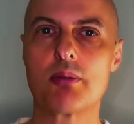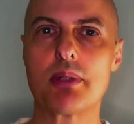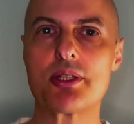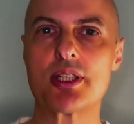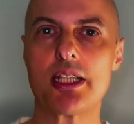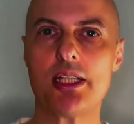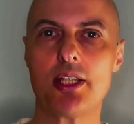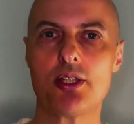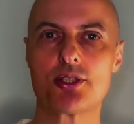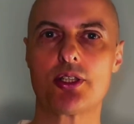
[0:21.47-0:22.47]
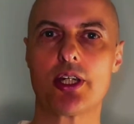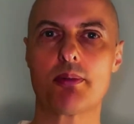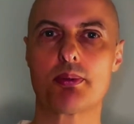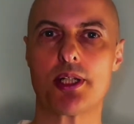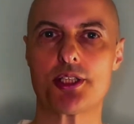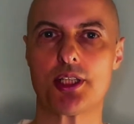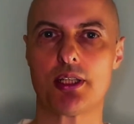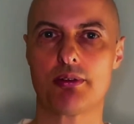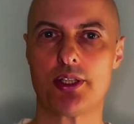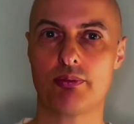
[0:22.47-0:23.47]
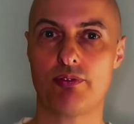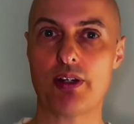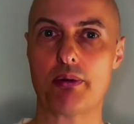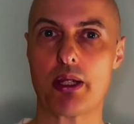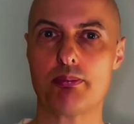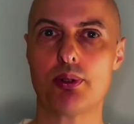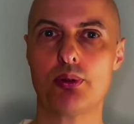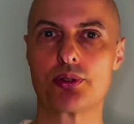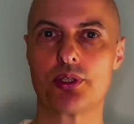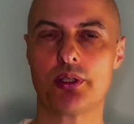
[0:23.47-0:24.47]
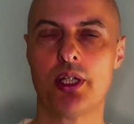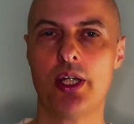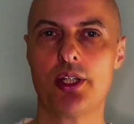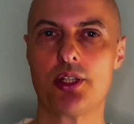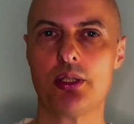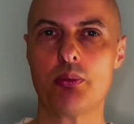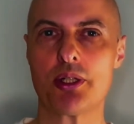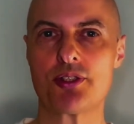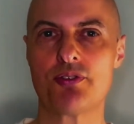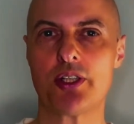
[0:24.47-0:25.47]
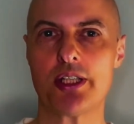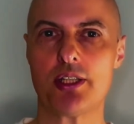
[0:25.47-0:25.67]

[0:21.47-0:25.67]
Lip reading: maintaining your tyre pressure is very important. You'll always find